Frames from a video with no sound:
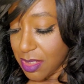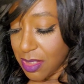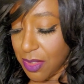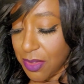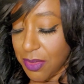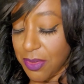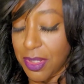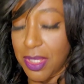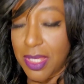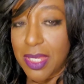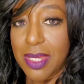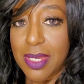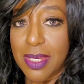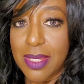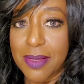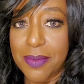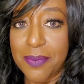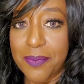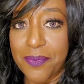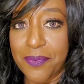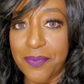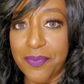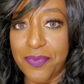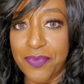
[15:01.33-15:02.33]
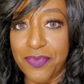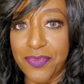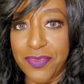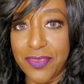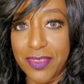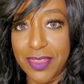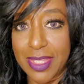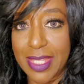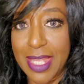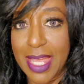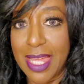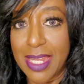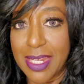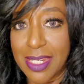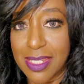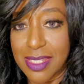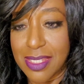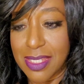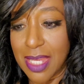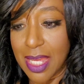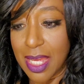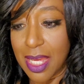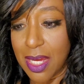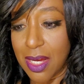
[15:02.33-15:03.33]
So that
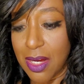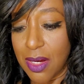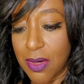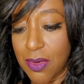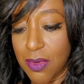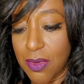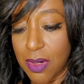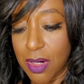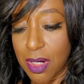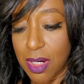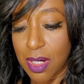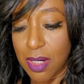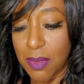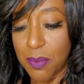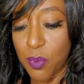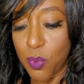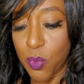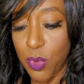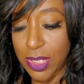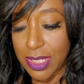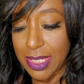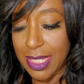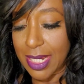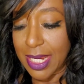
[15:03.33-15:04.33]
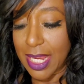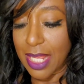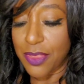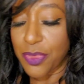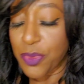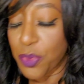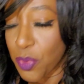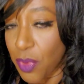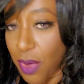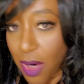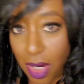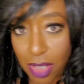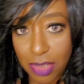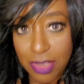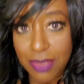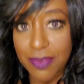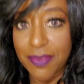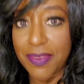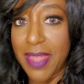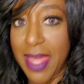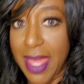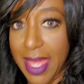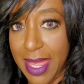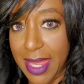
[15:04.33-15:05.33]
is how, once I got through all of
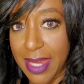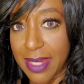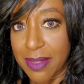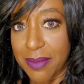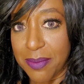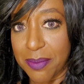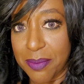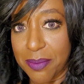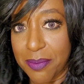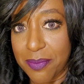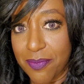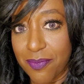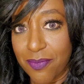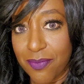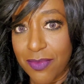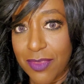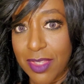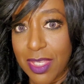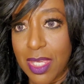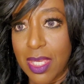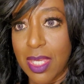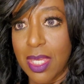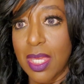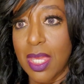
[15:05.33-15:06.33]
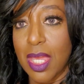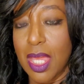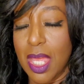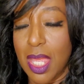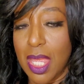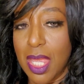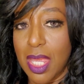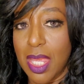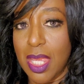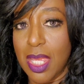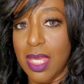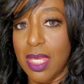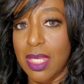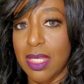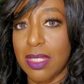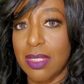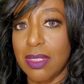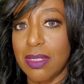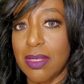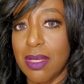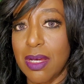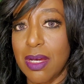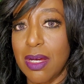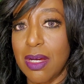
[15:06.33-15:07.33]
that,
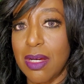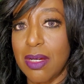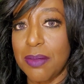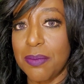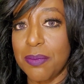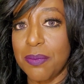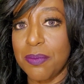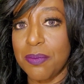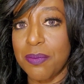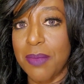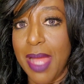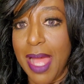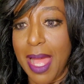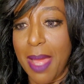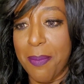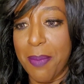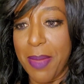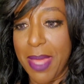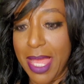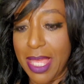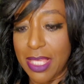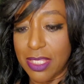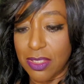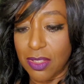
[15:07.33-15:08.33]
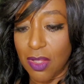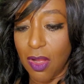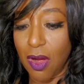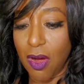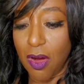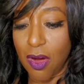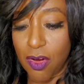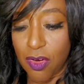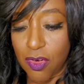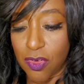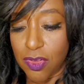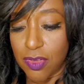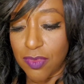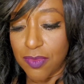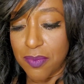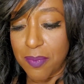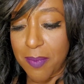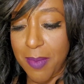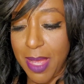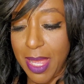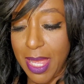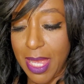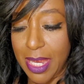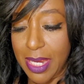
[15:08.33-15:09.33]
and I passed all of
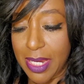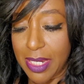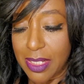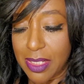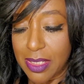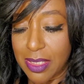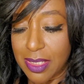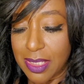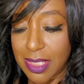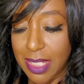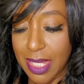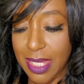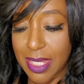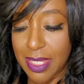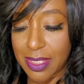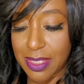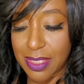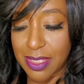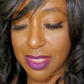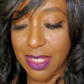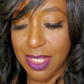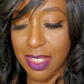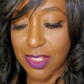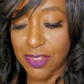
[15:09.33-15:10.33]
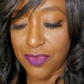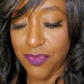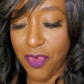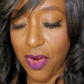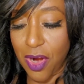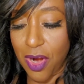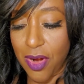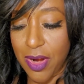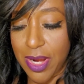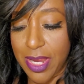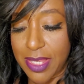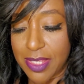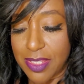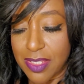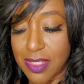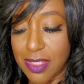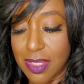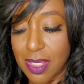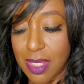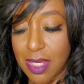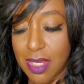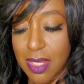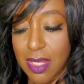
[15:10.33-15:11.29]
my tests as far as